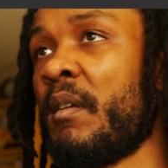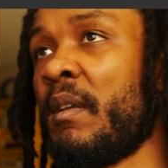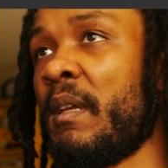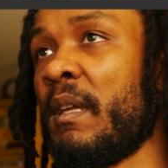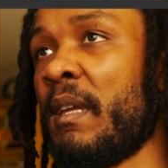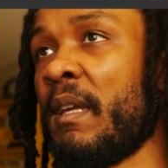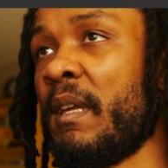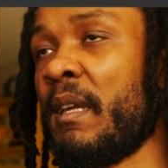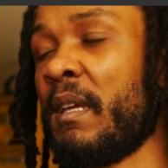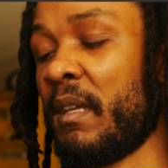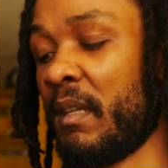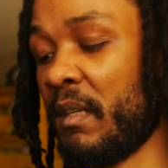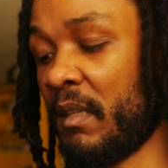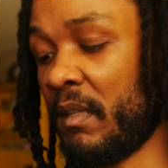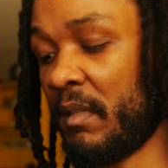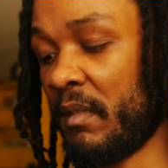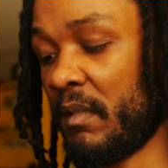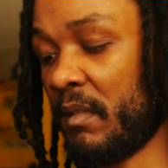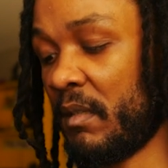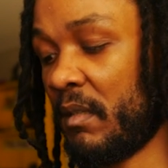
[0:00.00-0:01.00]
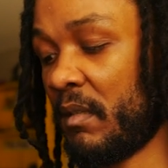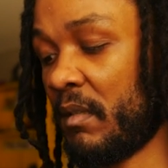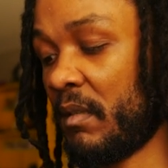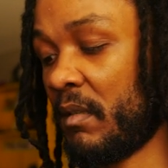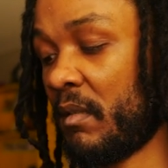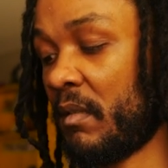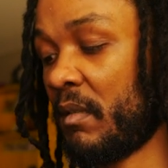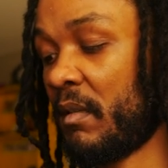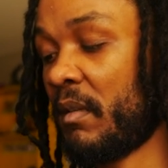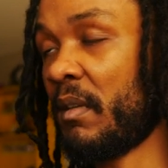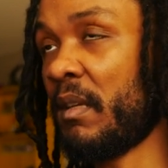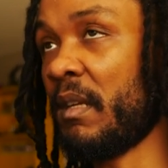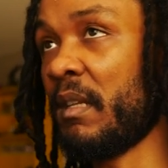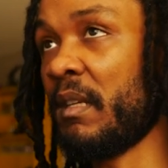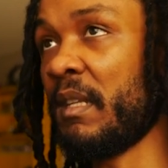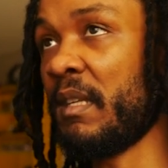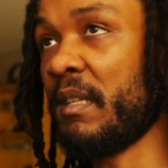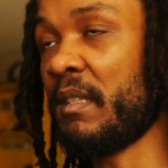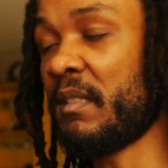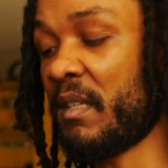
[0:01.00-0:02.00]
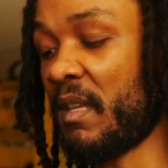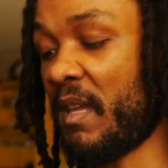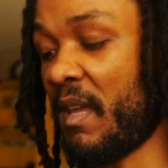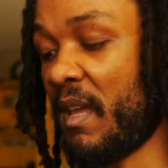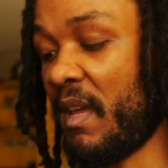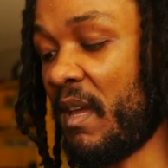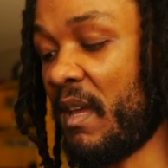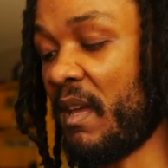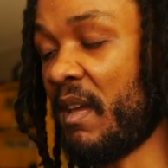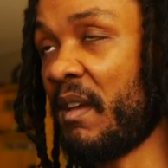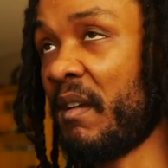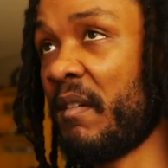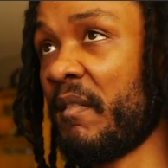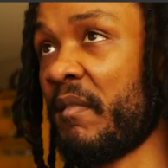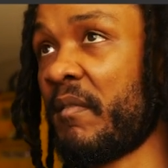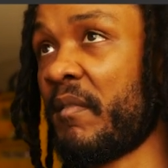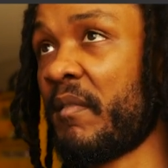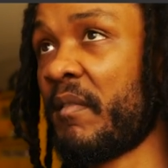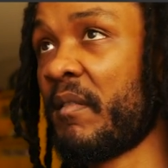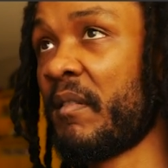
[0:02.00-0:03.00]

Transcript: And he needs to have